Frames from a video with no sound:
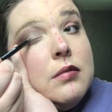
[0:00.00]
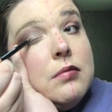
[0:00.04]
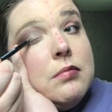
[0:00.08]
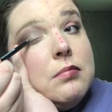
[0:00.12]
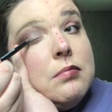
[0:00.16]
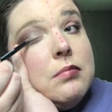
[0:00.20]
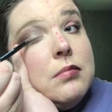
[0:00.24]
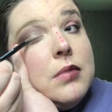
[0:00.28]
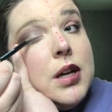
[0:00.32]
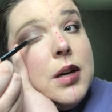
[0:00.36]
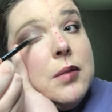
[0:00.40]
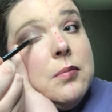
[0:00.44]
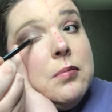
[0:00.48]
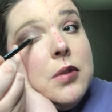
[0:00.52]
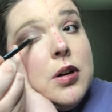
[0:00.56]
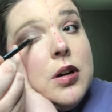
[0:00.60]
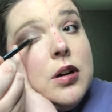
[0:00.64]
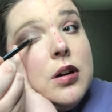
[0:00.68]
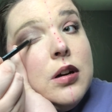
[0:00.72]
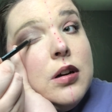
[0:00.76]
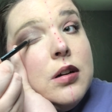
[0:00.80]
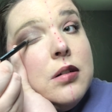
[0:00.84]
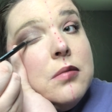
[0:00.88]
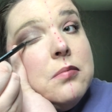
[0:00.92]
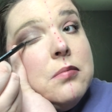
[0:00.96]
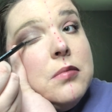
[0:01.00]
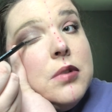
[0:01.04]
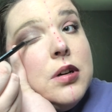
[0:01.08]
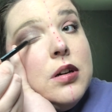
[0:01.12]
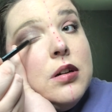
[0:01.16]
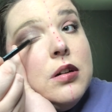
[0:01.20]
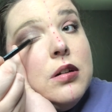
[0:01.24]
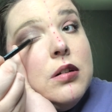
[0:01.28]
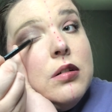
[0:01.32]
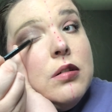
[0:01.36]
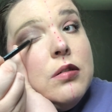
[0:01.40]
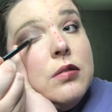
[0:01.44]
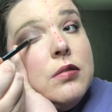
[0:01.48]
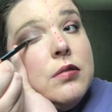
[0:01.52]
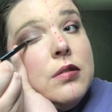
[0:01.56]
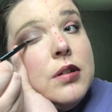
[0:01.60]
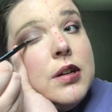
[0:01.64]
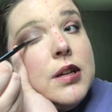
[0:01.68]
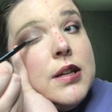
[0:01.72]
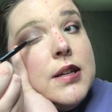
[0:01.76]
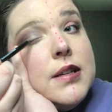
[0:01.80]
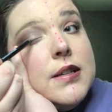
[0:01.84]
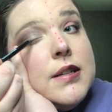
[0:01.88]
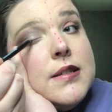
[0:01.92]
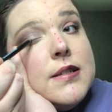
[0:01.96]
My mom
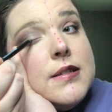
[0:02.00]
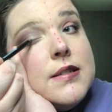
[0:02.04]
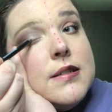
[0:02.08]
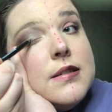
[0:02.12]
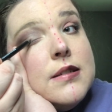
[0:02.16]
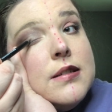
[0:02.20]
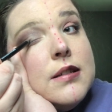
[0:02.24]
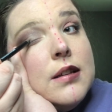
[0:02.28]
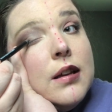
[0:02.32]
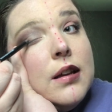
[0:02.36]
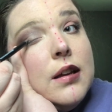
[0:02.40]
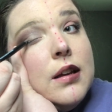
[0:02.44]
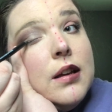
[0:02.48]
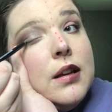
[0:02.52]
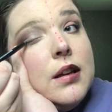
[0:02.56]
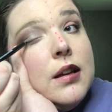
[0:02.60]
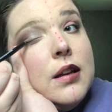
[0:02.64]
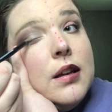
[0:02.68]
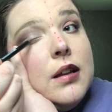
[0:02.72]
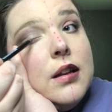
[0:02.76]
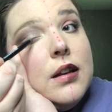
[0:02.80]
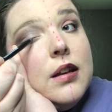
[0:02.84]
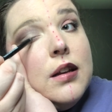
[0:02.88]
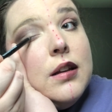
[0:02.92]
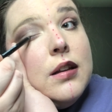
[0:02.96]
always did